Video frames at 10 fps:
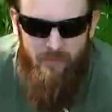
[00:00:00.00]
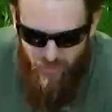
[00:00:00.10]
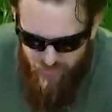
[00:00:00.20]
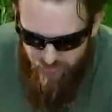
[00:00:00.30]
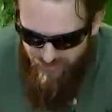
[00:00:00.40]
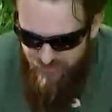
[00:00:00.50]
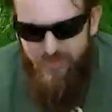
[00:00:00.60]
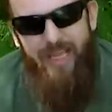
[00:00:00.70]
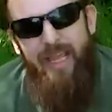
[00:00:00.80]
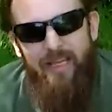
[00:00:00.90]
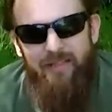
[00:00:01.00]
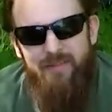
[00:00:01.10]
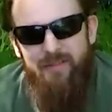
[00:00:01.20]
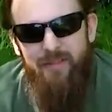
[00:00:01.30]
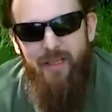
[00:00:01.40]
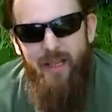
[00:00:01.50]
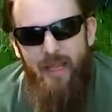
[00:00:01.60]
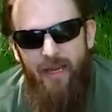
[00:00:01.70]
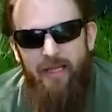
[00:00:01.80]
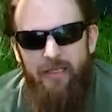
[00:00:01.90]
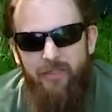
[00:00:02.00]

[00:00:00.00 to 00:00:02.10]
but also these are cans, and I